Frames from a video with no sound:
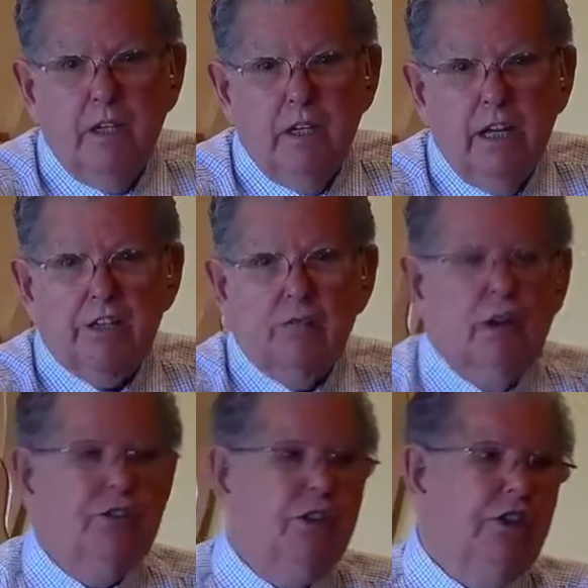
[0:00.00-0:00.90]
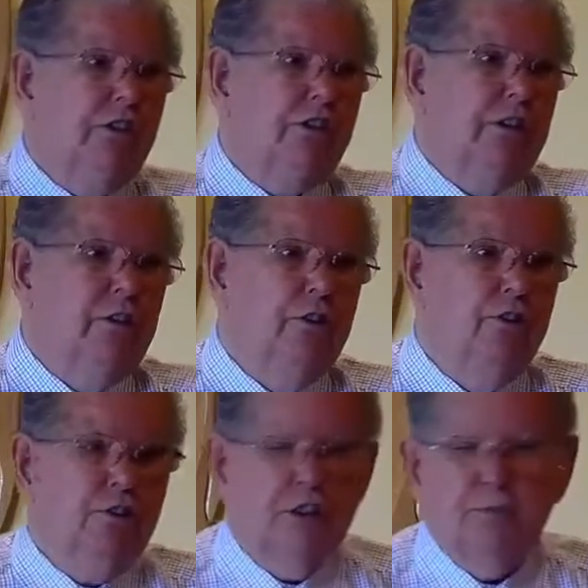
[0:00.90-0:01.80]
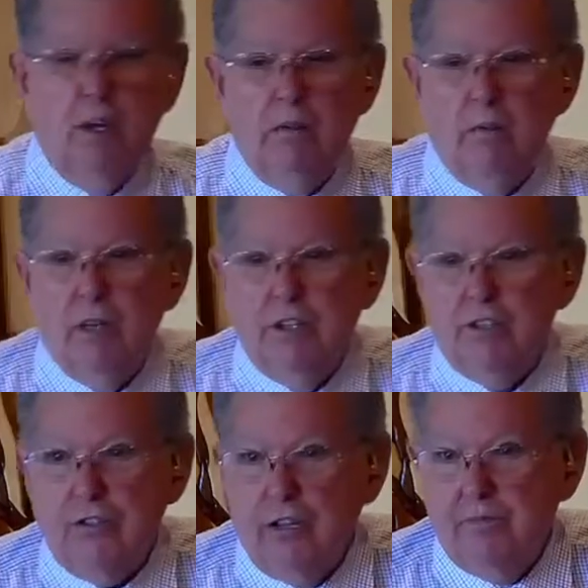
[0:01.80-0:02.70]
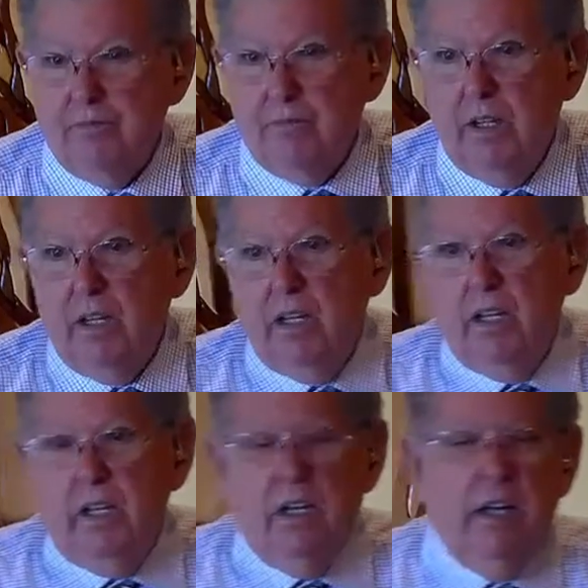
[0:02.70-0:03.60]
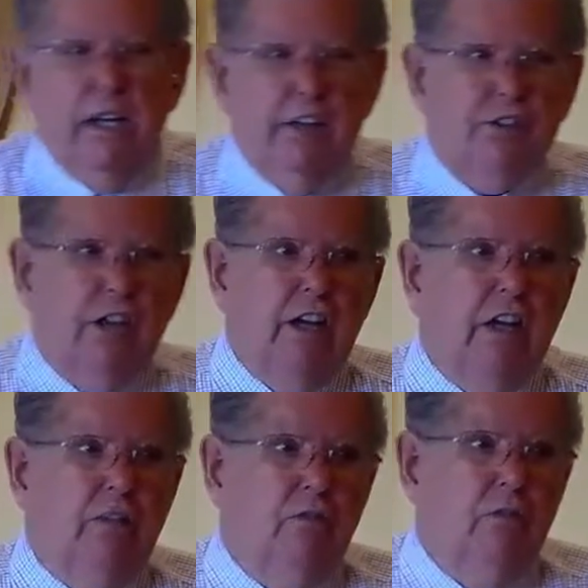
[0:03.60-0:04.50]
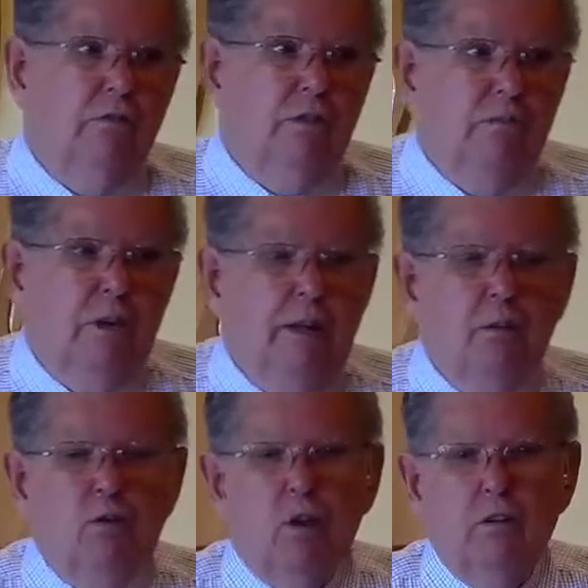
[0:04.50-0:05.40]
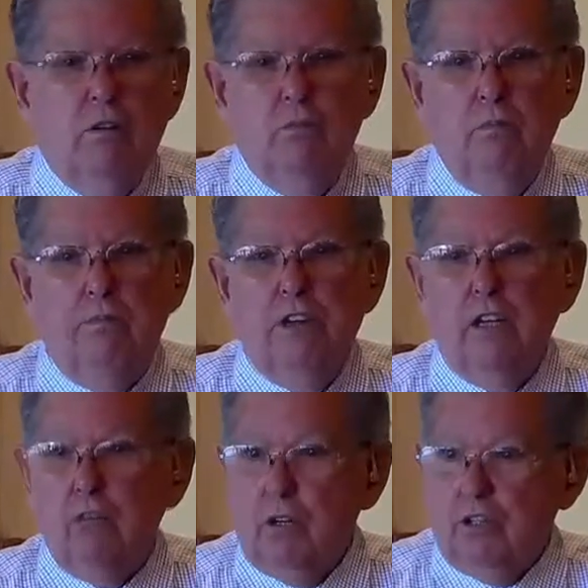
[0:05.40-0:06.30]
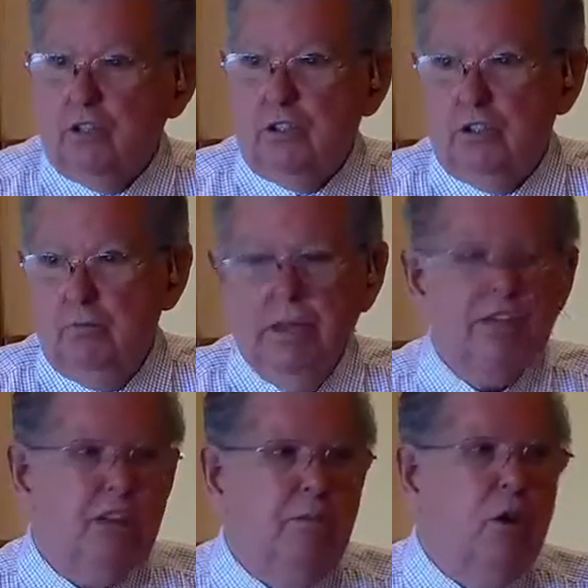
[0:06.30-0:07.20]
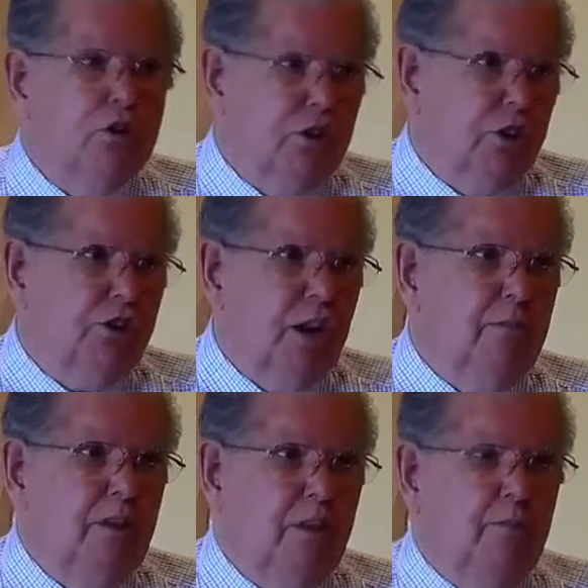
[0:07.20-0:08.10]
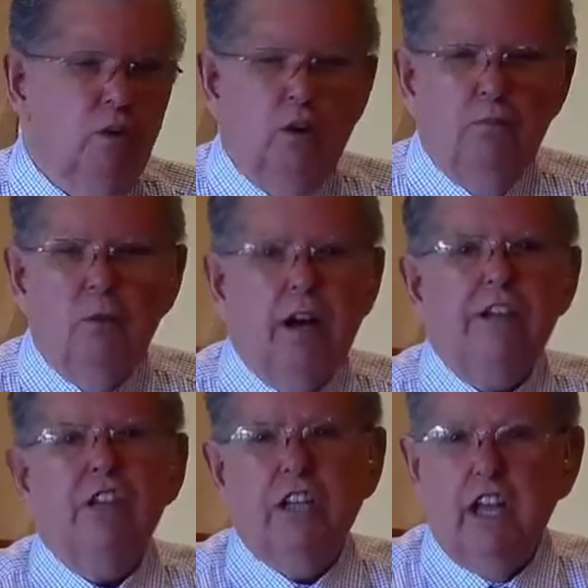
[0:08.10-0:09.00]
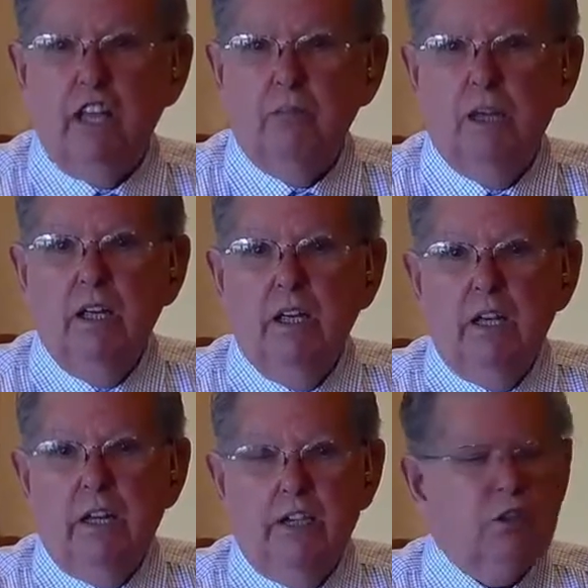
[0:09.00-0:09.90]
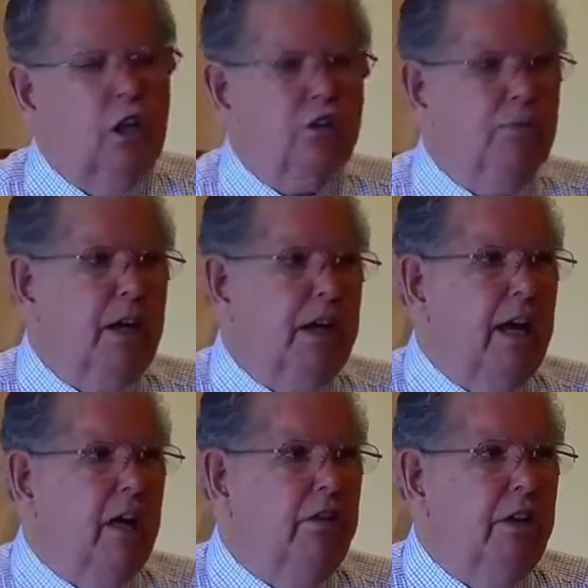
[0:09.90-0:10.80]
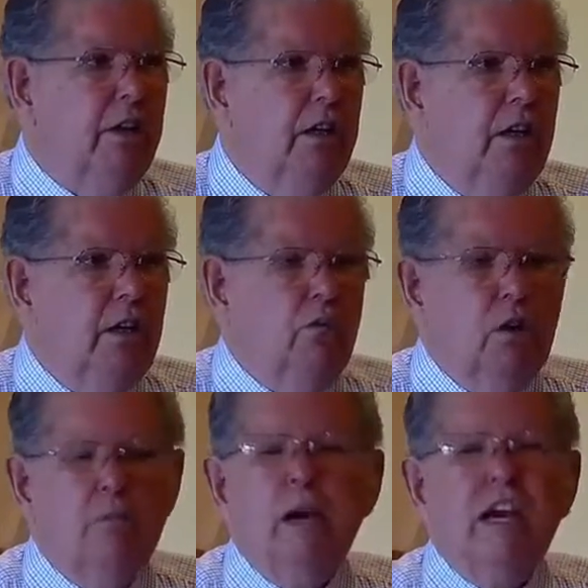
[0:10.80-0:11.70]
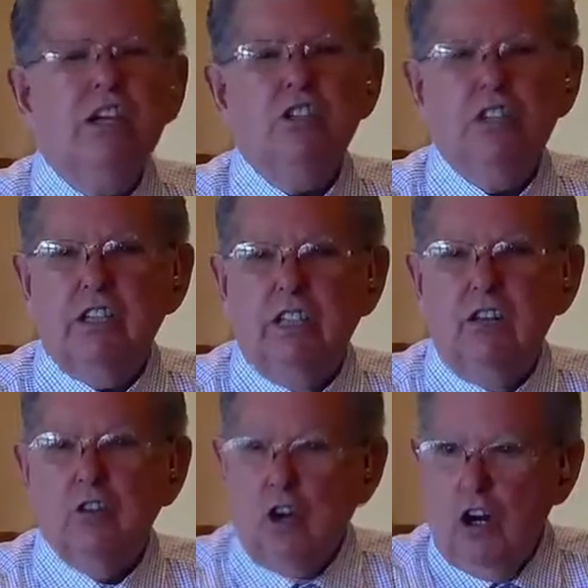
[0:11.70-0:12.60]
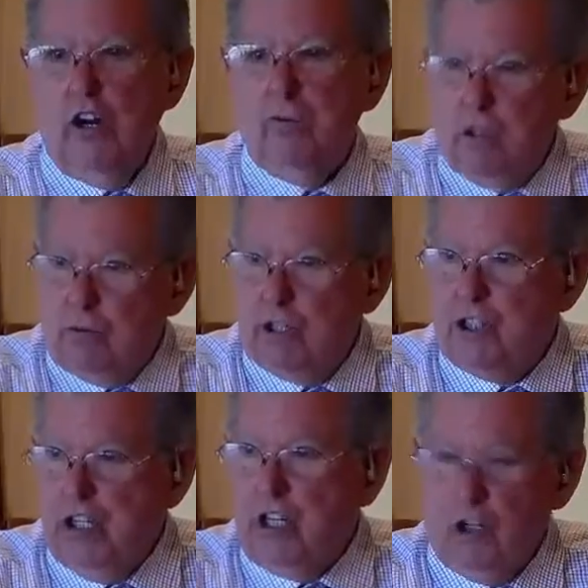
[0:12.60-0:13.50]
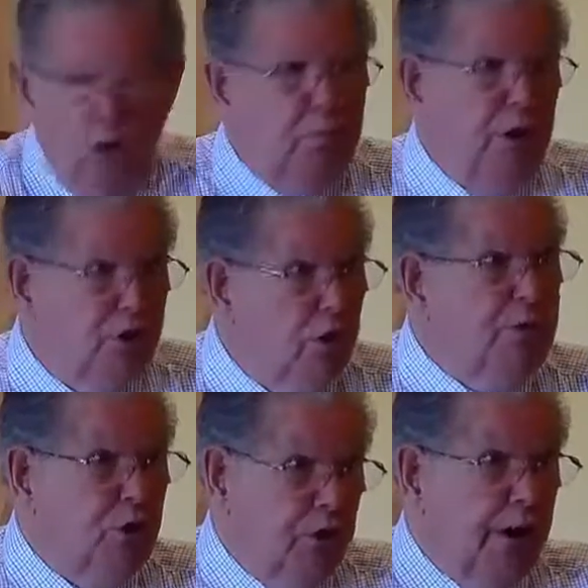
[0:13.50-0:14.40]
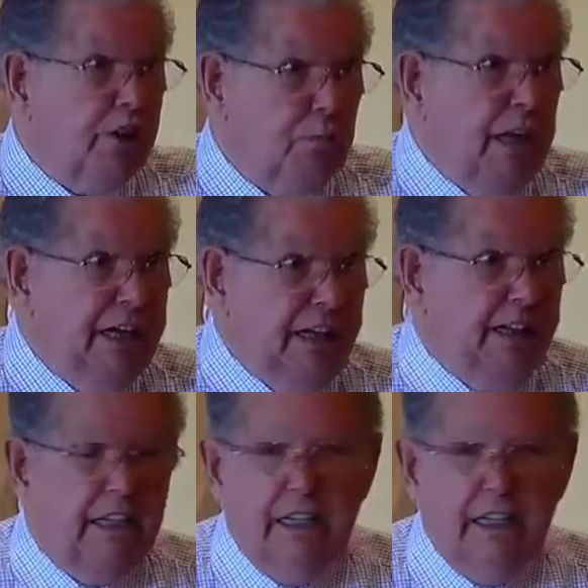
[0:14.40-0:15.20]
That's the way Jesus introduced his public ministry. And as they, the people were filled with mixed emotions. Some of them were praising him, and it talks about how they were amazed at the authority with which he could open the scripture and explain it.